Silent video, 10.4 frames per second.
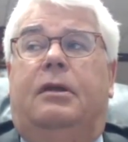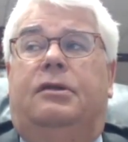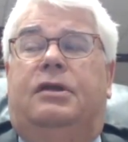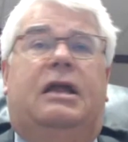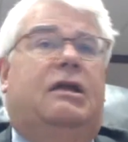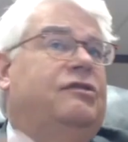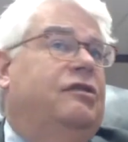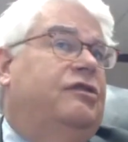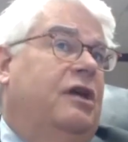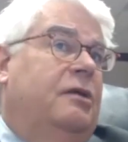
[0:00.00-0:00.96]
take as
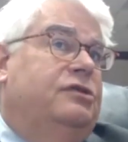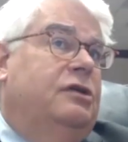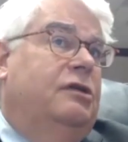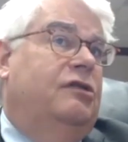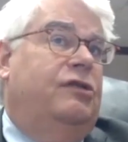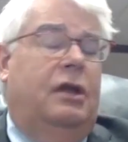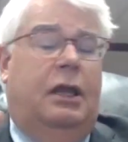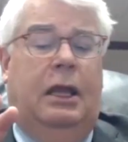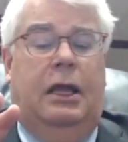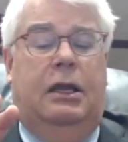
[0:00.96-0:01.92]
assumptions?
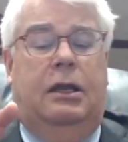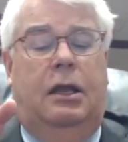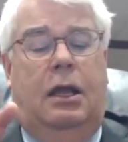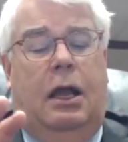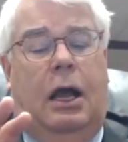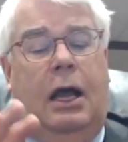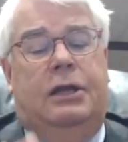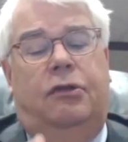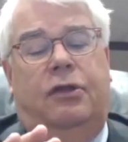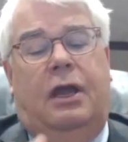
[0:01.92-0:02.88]
And I
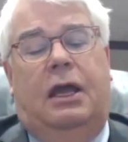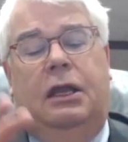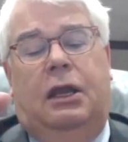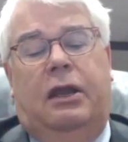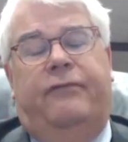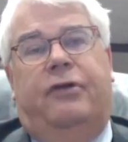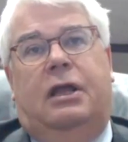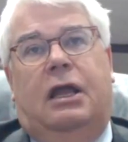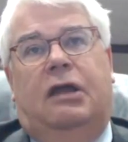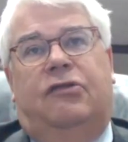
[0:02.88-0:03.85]
do that in every
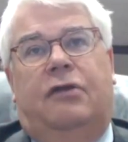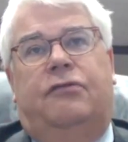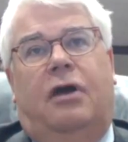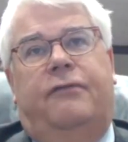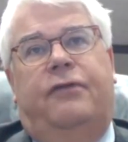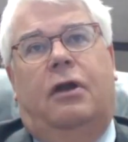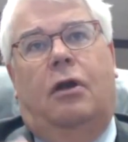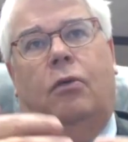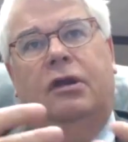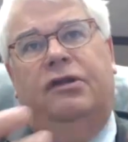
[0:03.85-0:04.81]
case. I try to figure
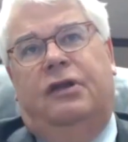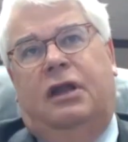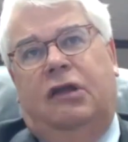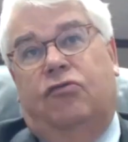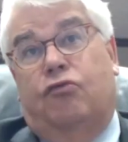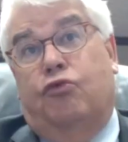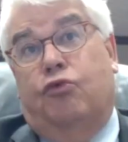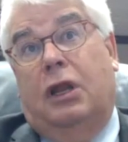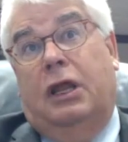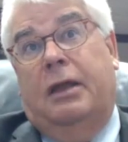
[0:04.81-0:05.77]
out what is the case
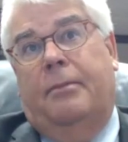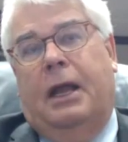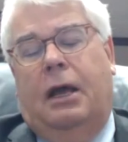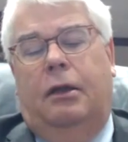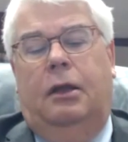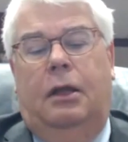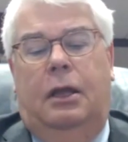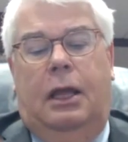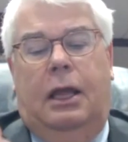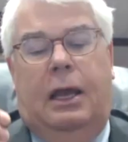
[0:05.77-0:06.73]
really about.
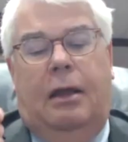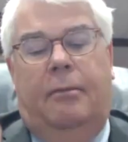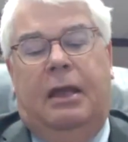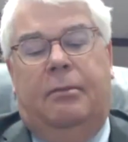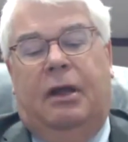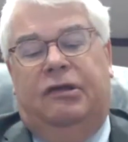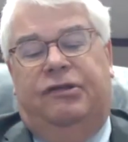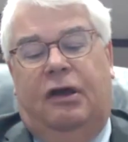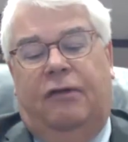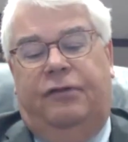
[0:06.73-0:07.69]
And I make
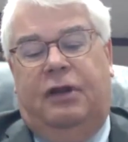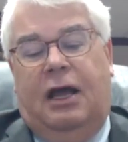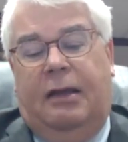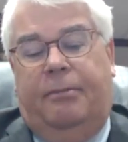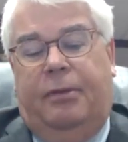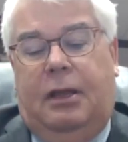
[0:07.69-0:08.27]
myself type